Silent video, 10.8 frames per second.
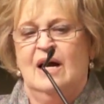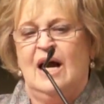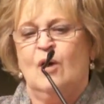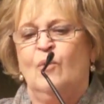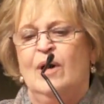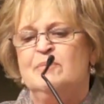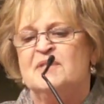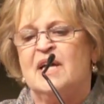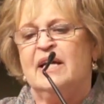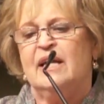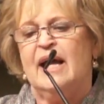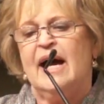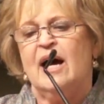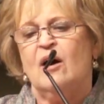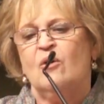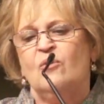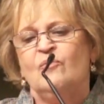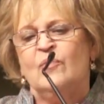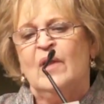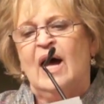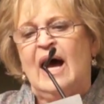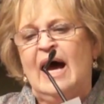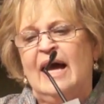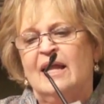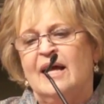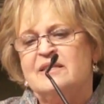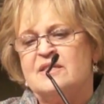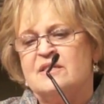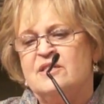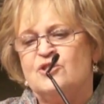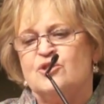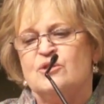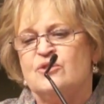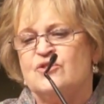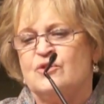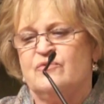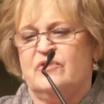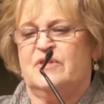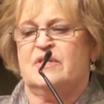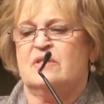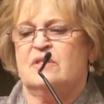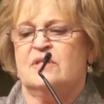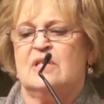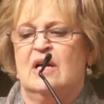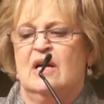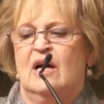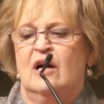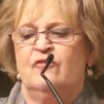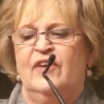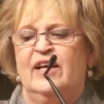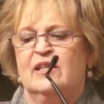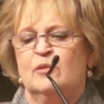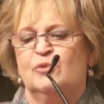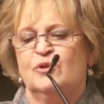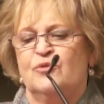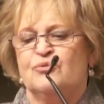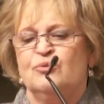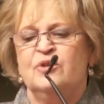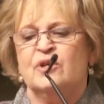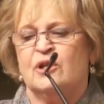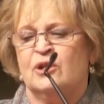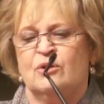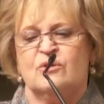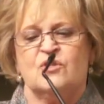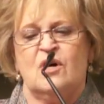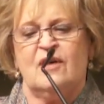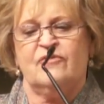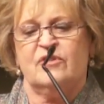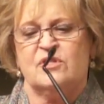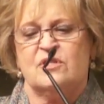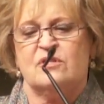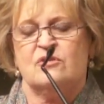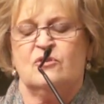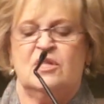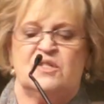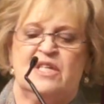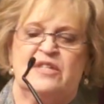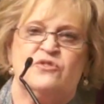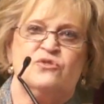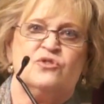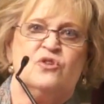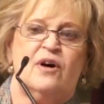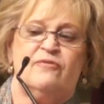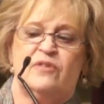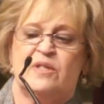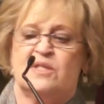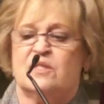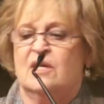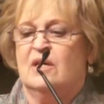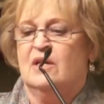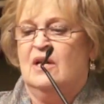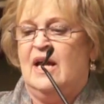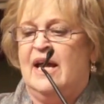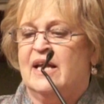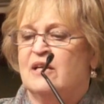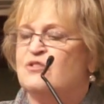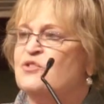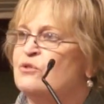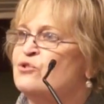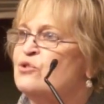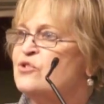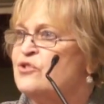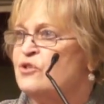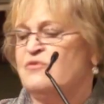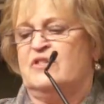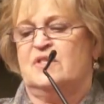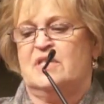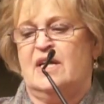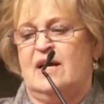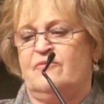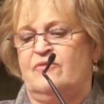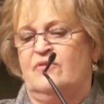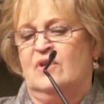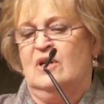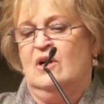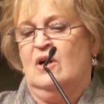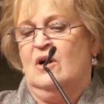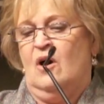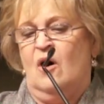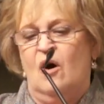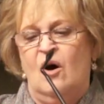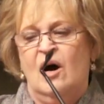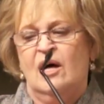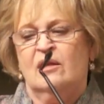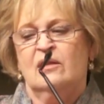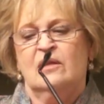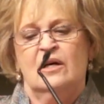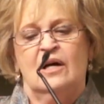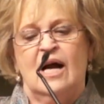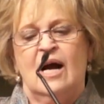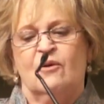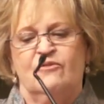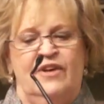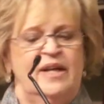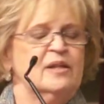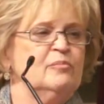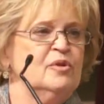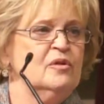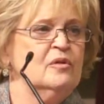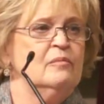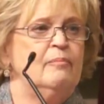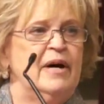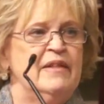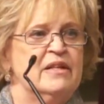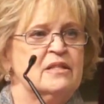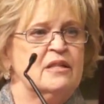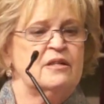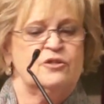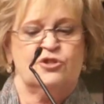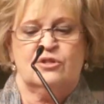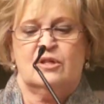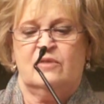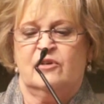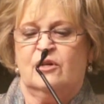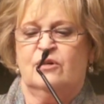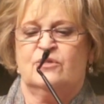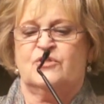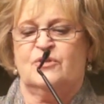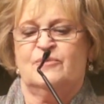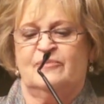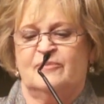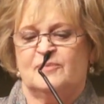Our website now highlights additional services available through the clerk's office to the assessor's office and our social service staff. All are available by the touch of a cursor.